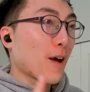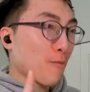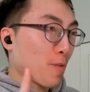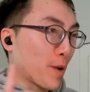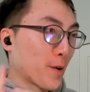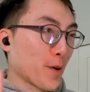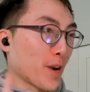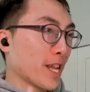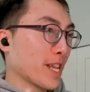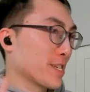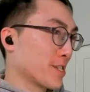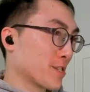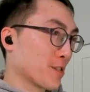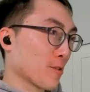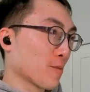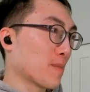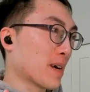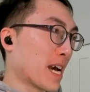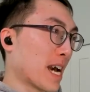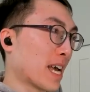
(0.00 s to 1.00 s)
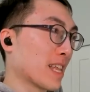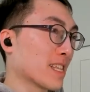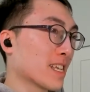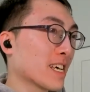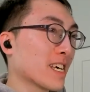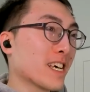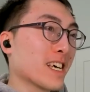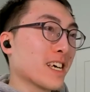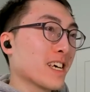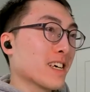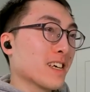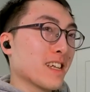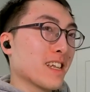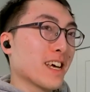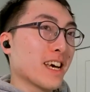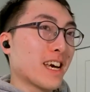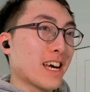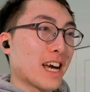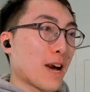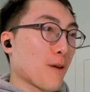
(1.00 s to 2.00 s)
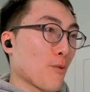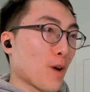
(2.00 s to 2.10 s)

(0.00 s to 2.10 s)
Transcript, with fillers: I regret it so bad. Oh, really?